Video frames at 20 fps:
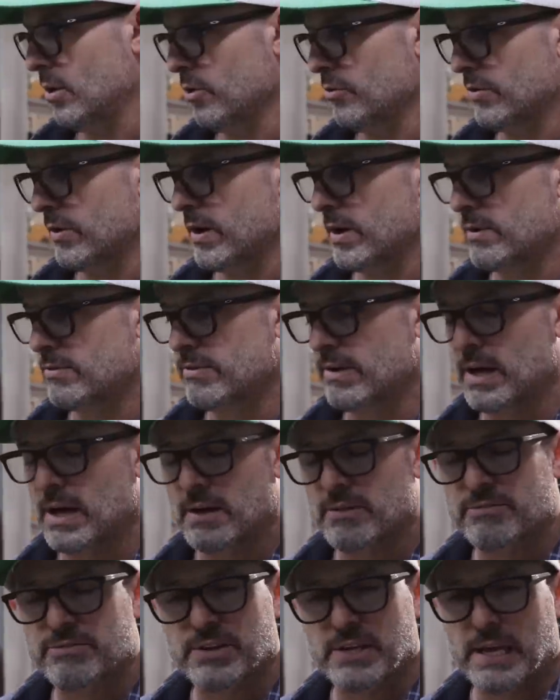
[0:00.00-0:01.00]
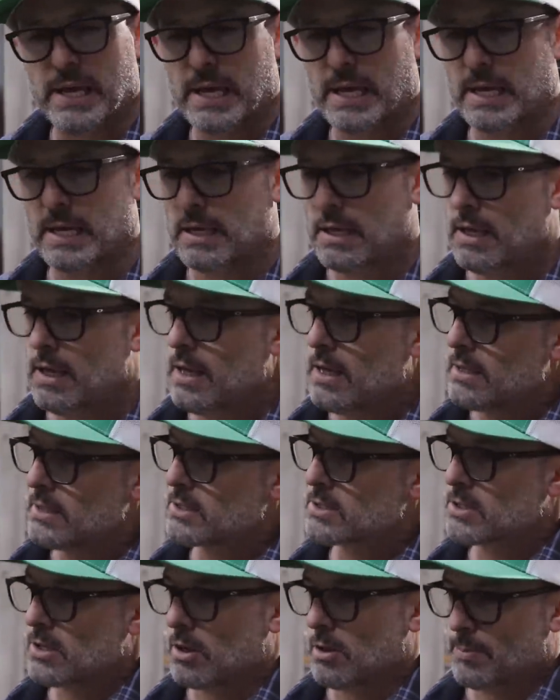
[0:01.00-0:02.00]
overhead valve V8
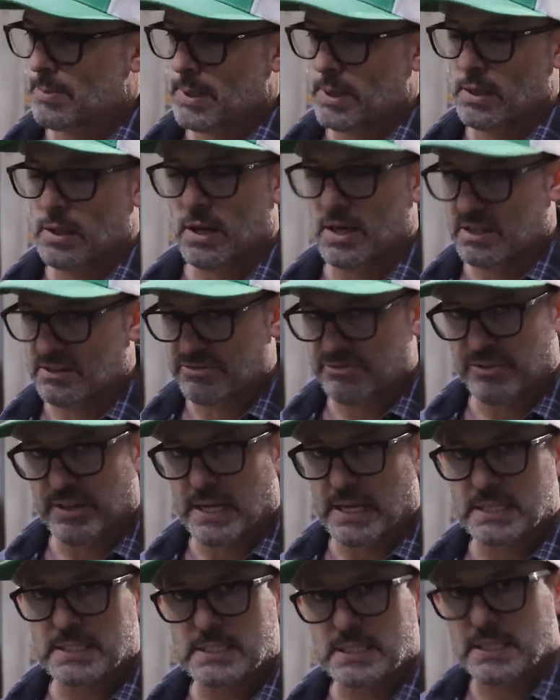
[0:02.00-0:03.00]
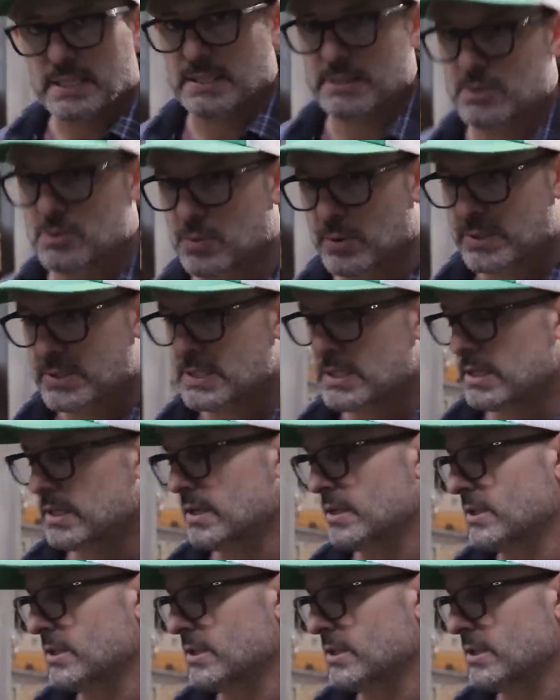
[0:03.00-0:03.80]
there's going to be a lot of flexing and twisting